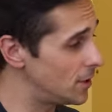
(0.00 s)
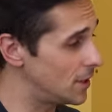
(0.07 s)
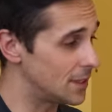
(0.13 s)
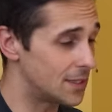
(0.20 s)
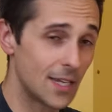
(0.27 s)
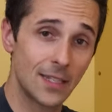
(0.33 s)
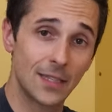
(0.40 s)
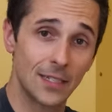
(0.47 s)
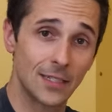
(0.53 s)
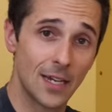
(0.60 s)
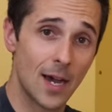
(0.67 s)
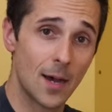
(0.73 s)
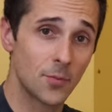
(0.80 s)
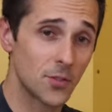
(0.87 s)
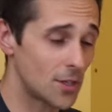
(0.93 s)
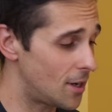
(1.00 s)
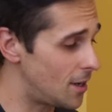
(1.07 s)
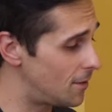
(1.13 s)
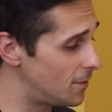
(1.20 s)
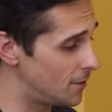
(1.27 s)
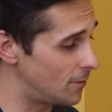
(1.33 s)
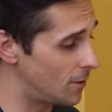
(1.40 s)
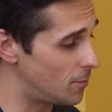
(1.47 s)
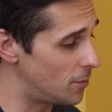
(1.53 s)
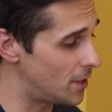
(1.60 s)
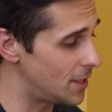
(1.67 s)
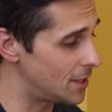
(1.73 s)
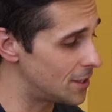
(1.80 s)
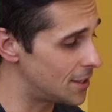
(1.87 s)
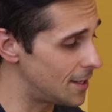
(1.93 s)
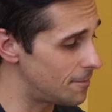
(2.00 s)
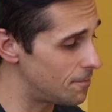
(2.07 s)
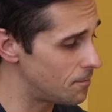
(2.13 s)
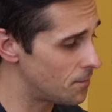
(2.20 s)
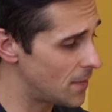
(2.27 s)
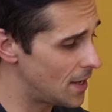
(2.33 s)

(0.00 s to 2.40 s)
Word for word: You can take the tops off and replace them.